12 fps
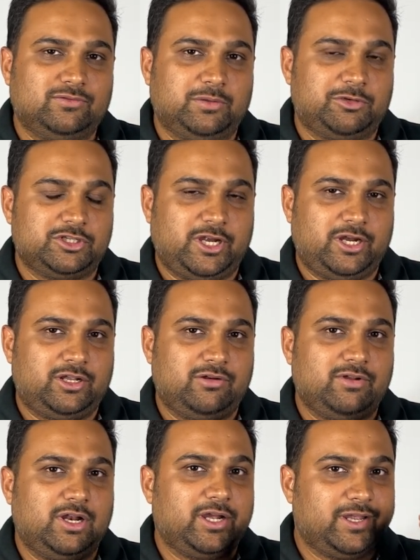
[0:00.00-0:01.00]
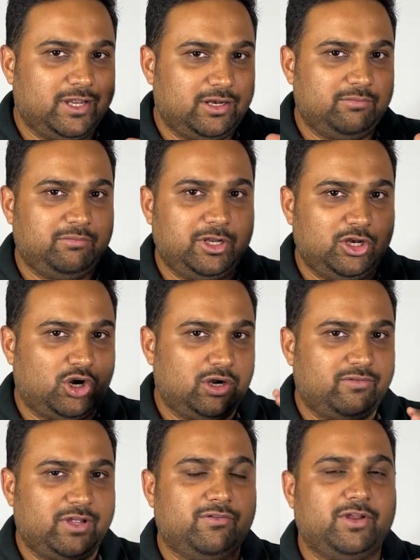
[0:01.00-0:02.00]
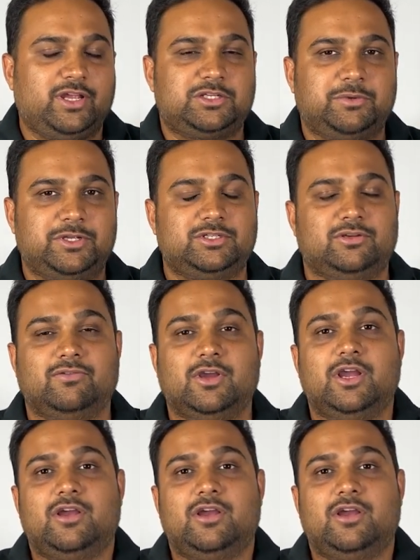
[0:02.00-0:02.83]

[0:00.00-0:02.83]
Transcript: of the projector will again be not very, very expensive.